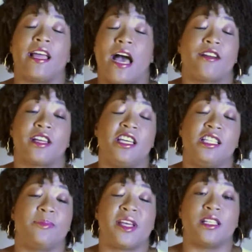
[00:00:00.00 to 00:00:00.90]
got her
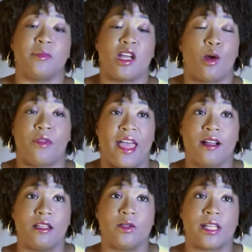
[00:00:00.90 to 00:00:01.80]
keys because me and her were
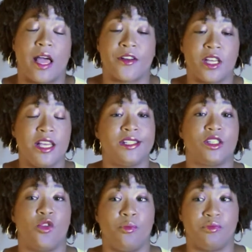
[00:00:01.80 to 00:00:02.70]
that close. I got her keys
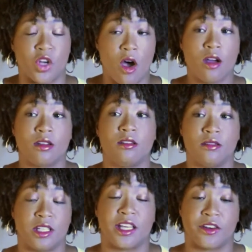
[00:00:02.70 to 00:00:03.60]
to
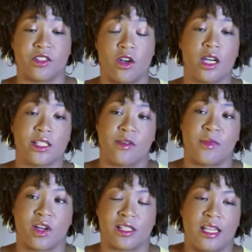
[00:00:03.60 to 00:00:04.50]
get her dogs from
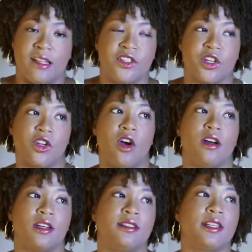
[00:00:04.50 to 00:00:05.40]
her because I loved her
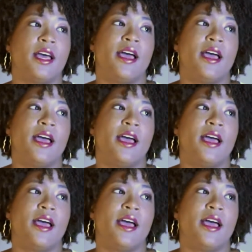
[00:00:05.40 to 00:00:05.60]
dogs.